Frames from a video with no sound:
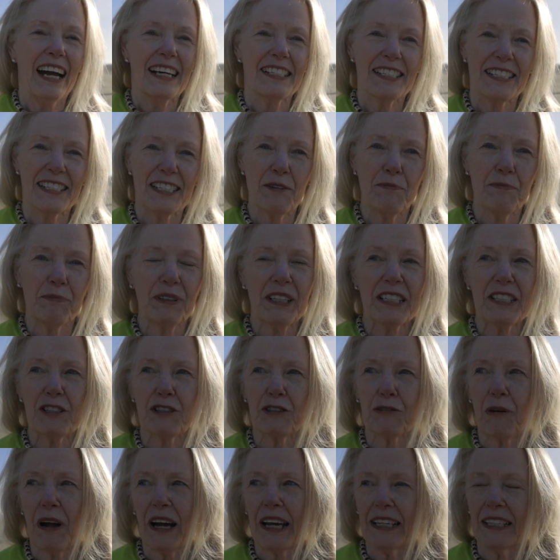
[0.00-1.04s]
I simply
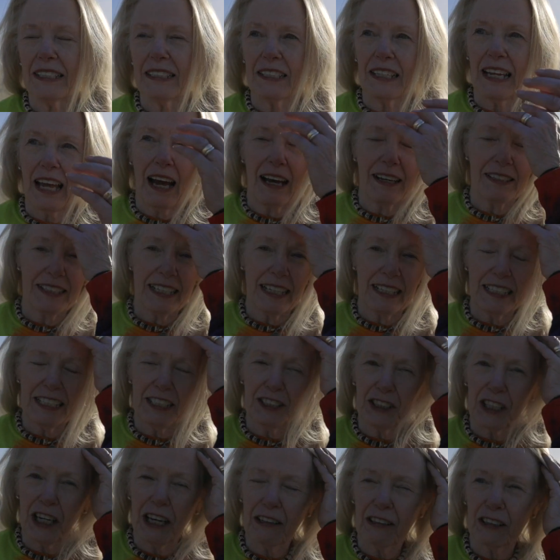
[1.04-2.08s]
tried it.
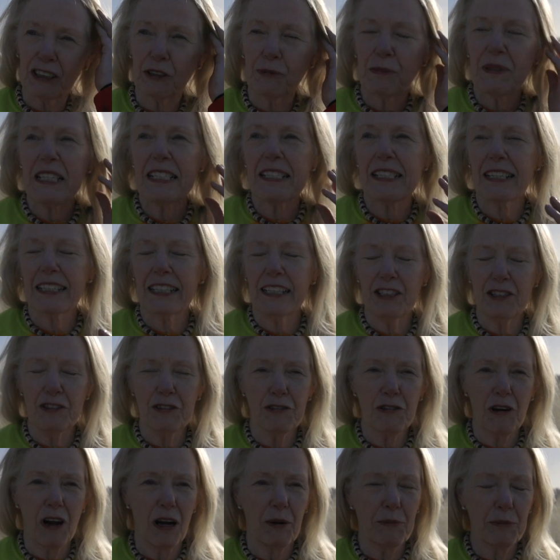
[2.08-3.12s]
Denny challenged me, he said, can
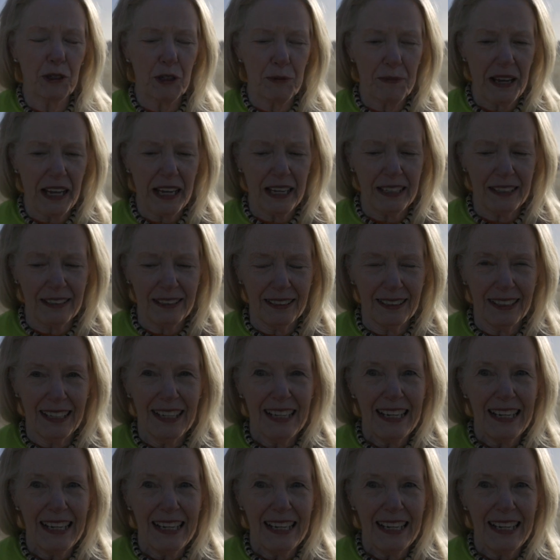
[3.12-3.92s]
you draw a mermaid?